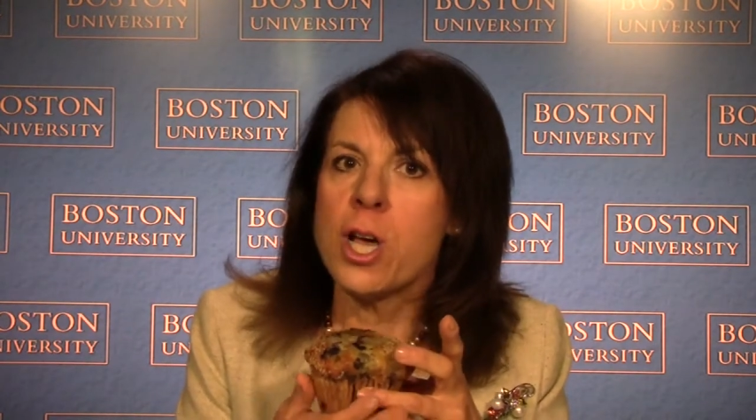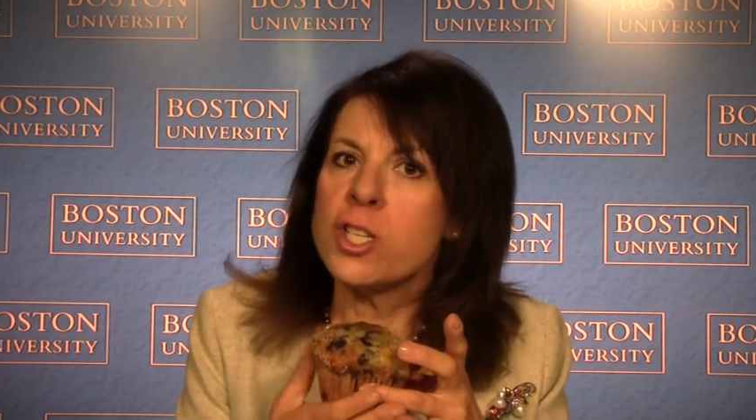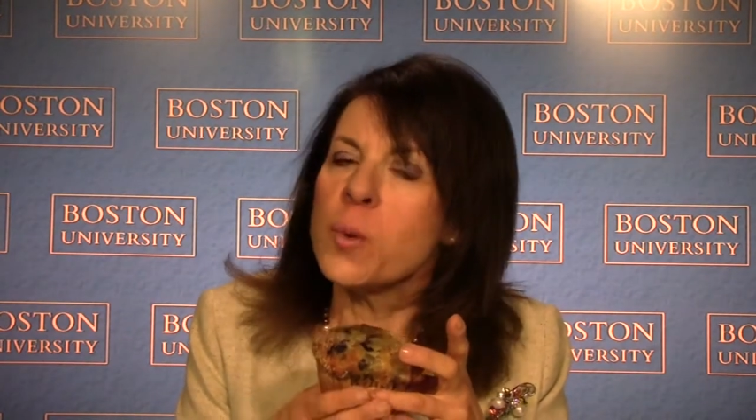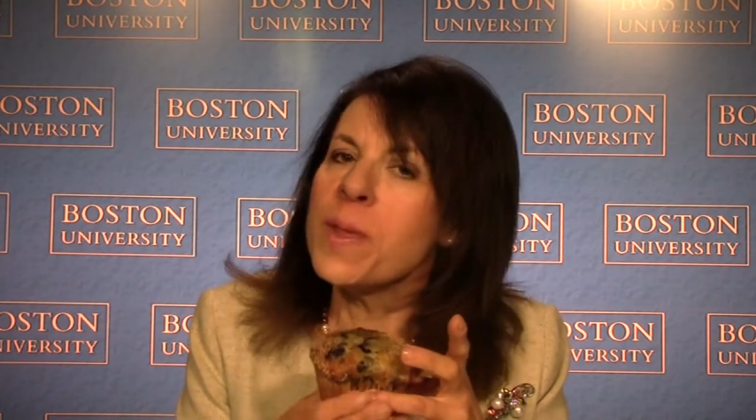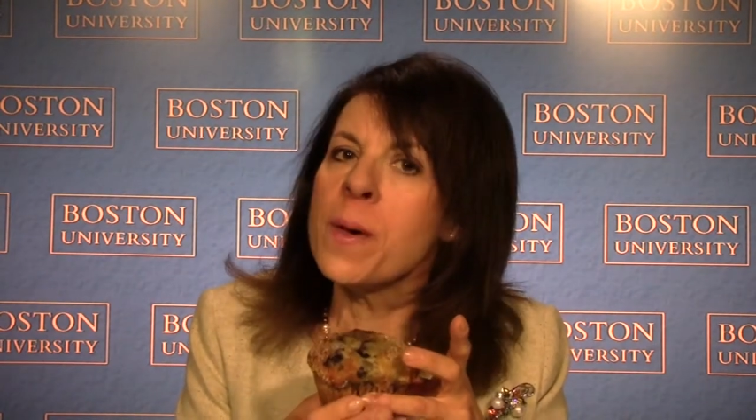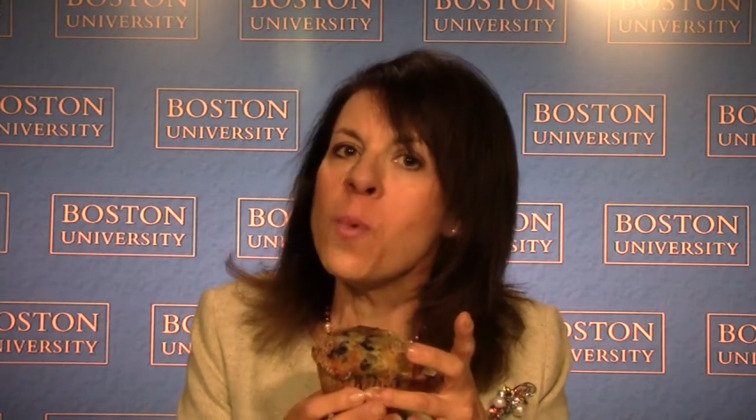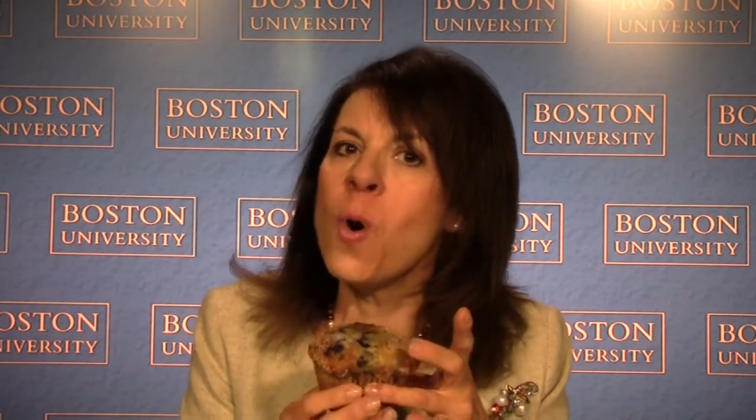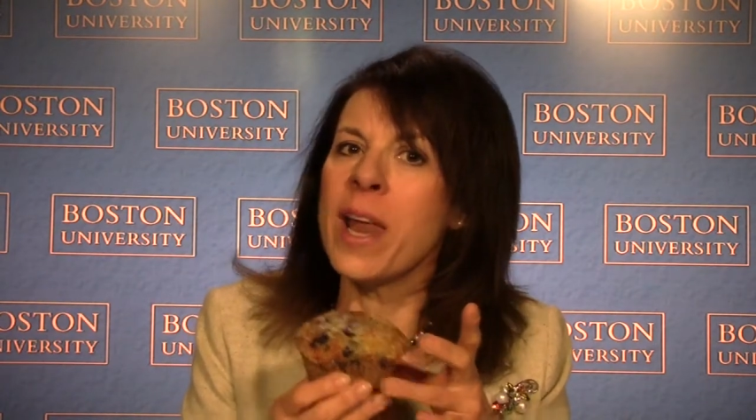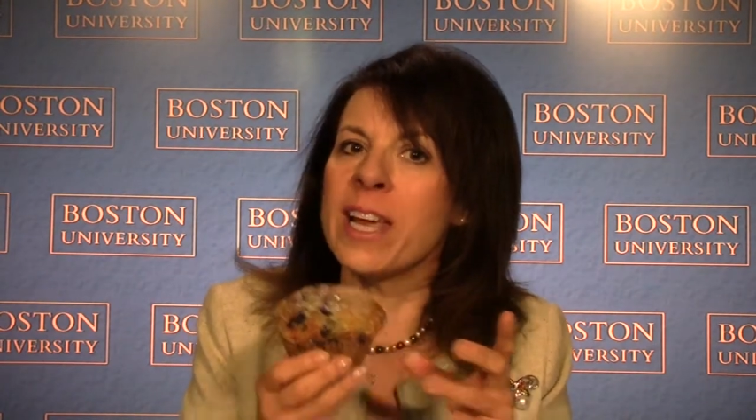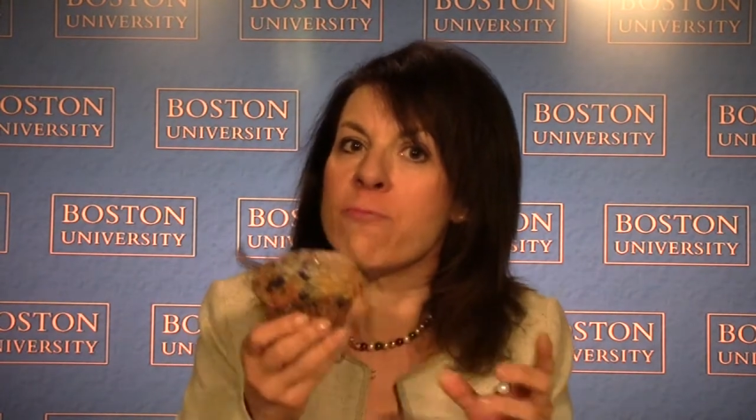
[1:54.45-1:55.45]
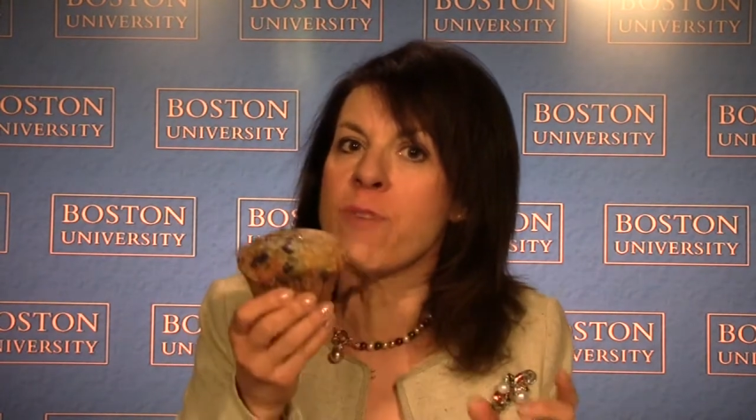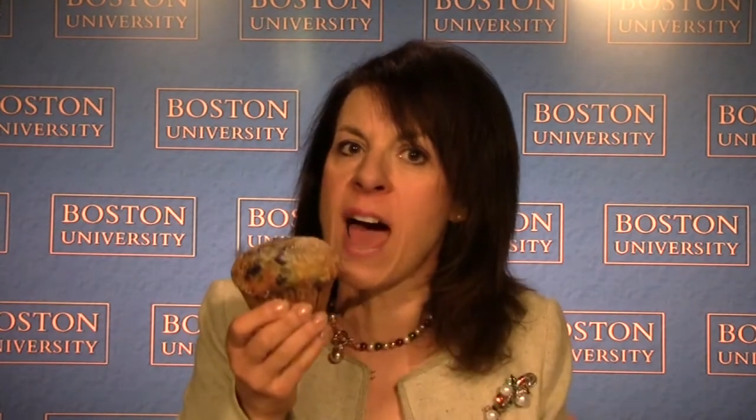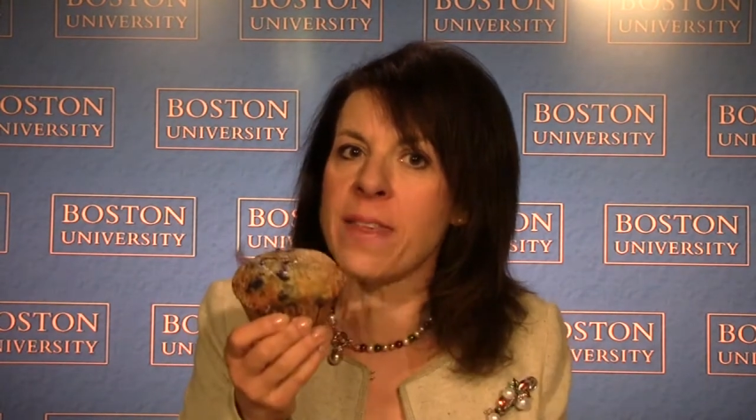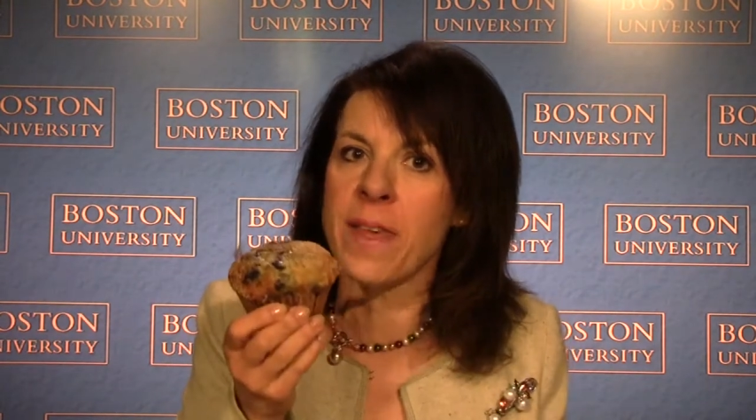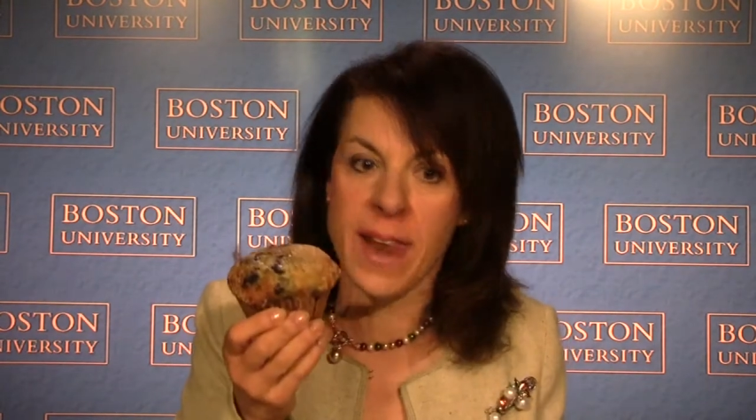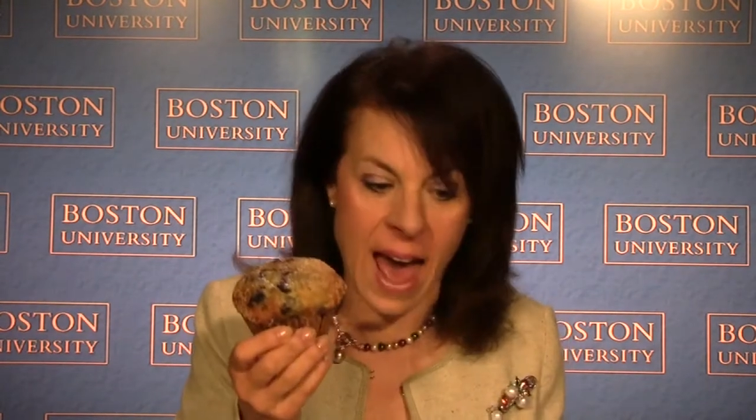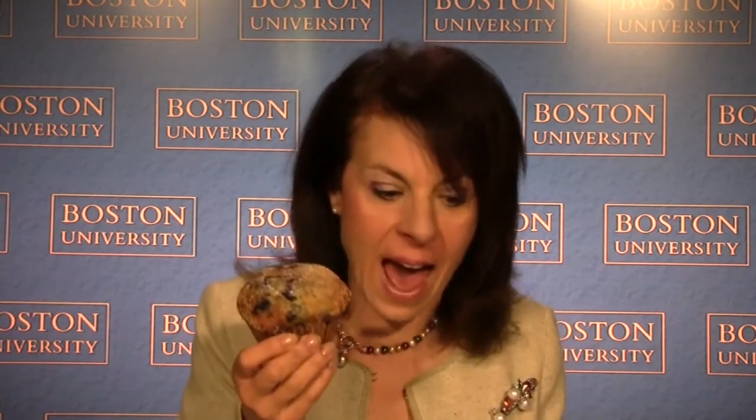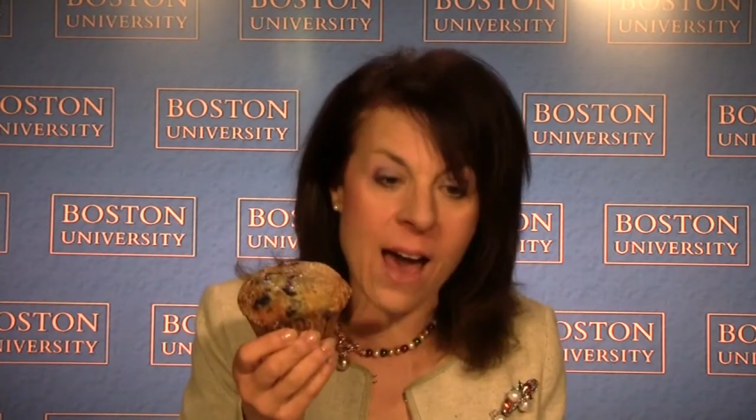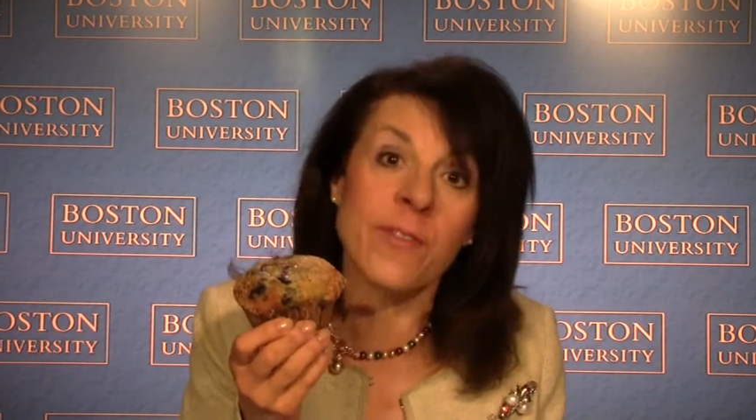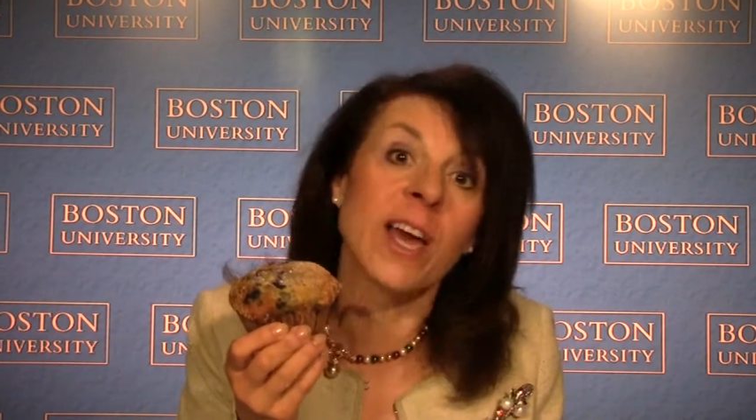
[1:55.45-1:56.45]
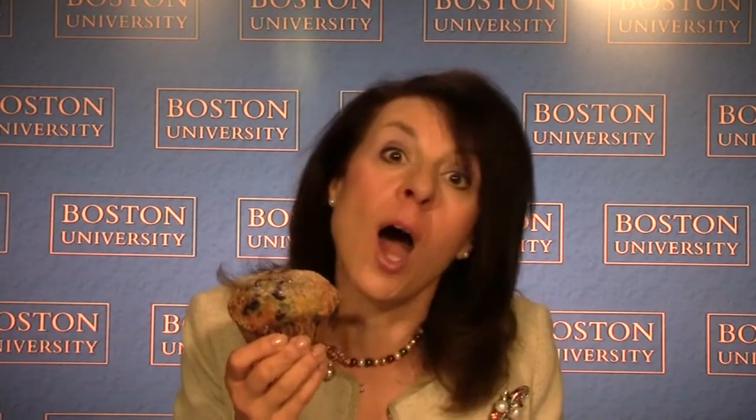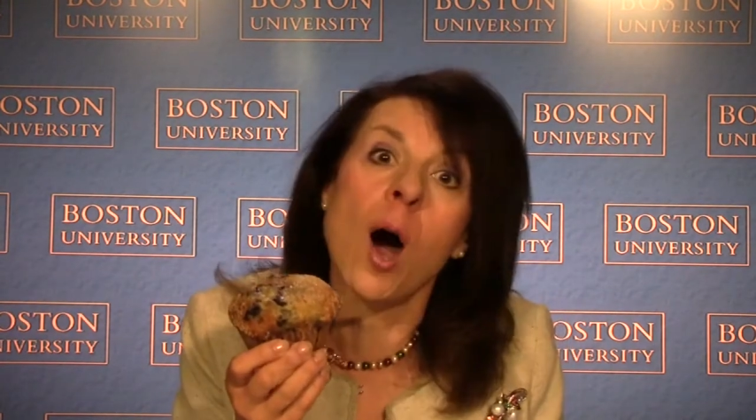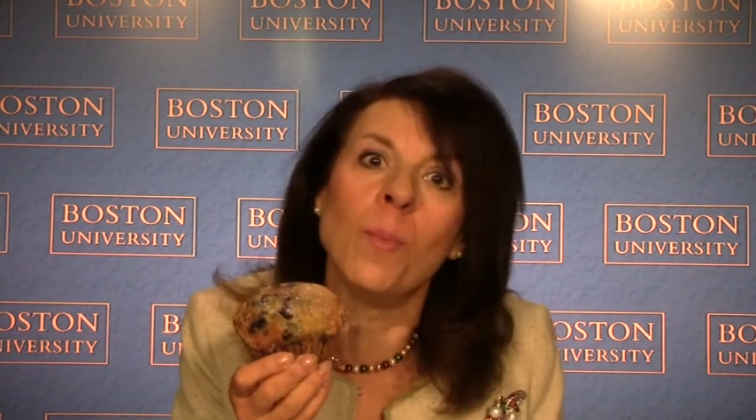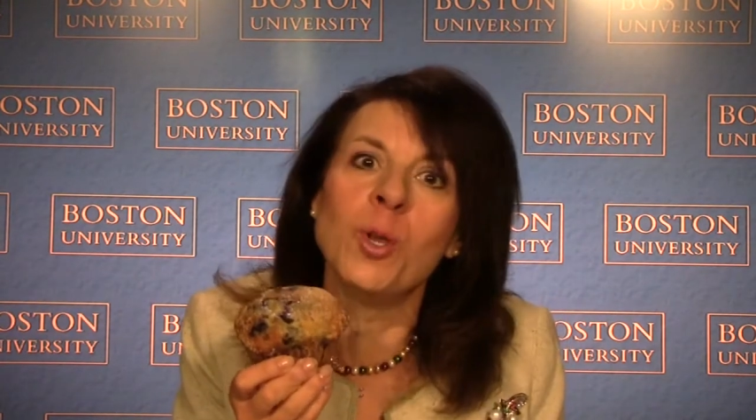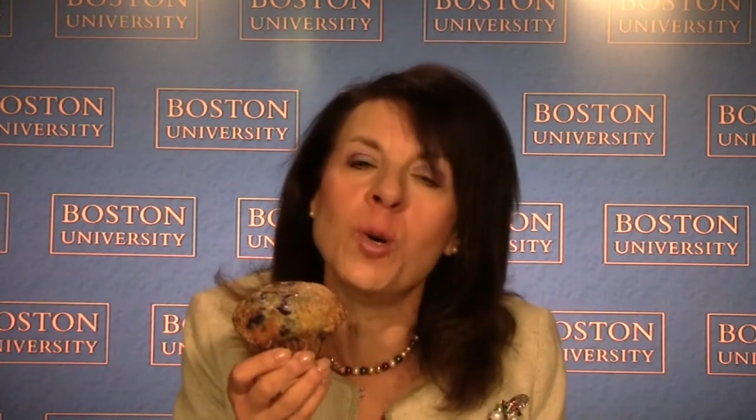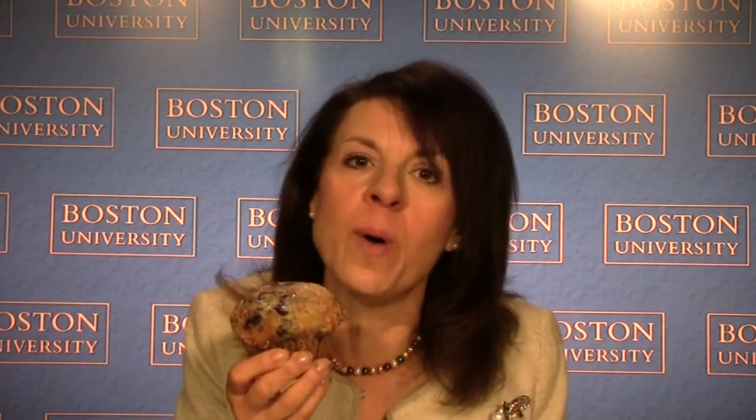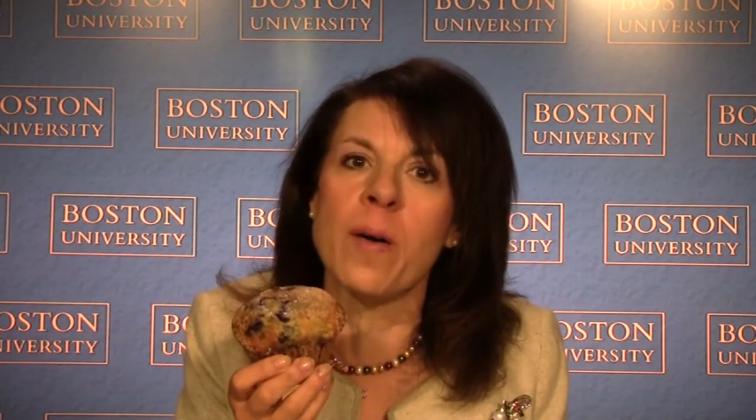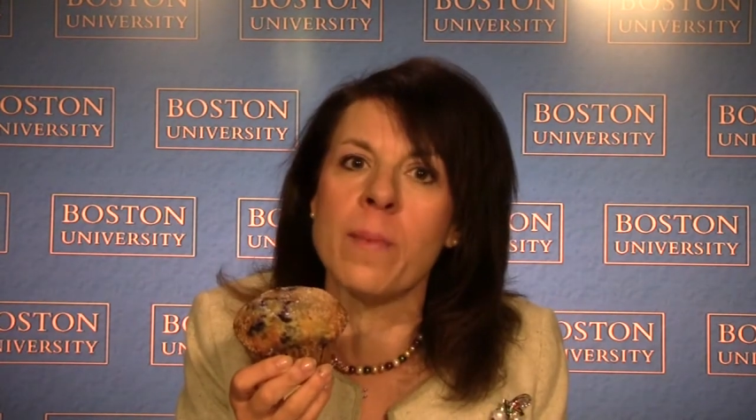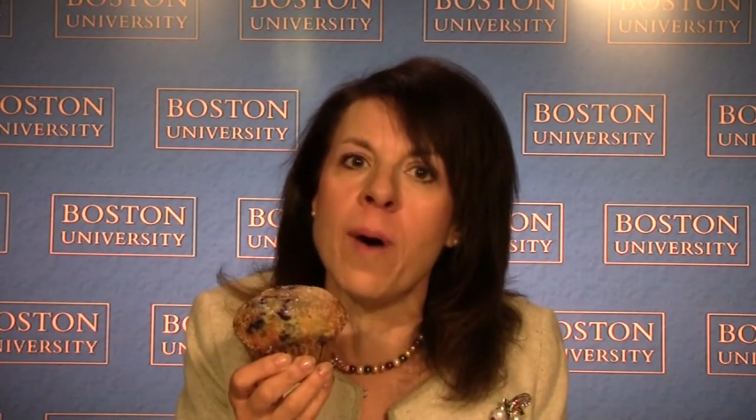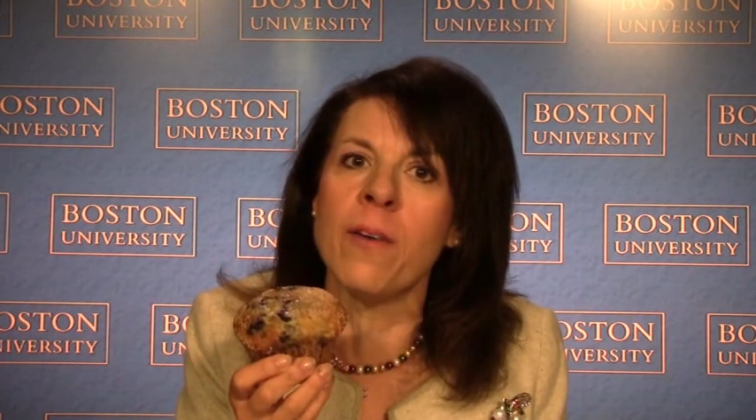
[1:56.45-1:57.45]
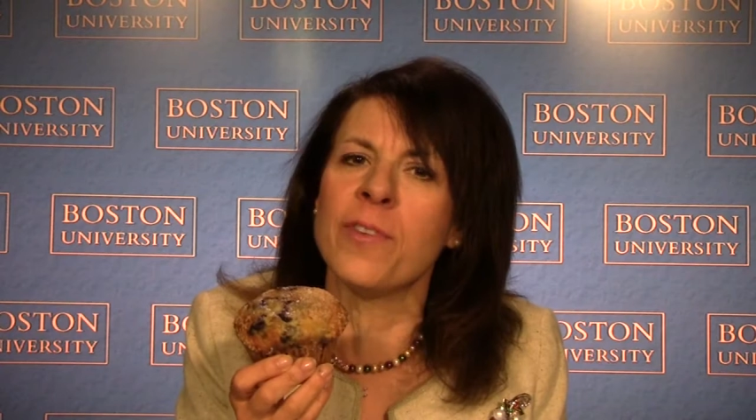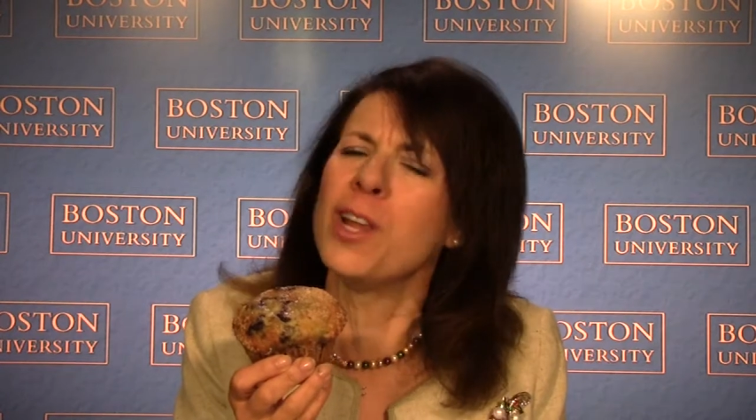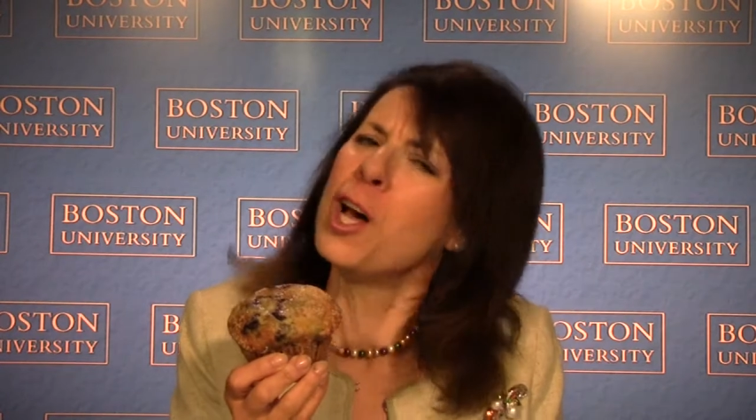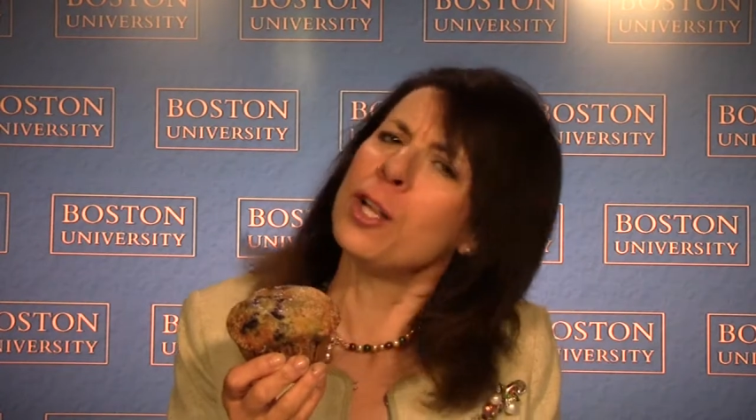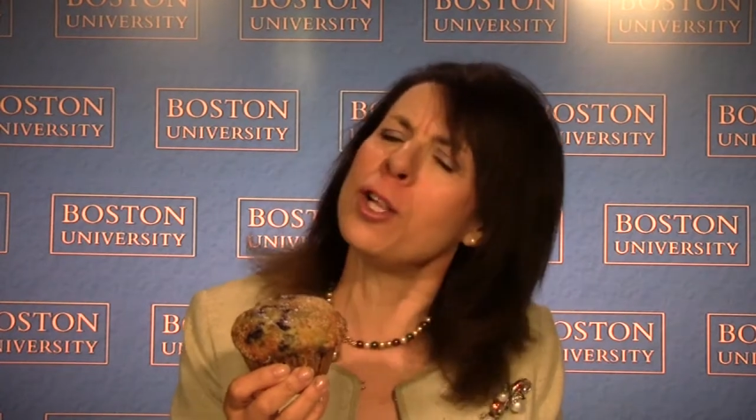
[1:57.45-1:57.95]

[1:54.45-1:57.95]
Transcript: So in the morning, rather than having a blueberry muffin,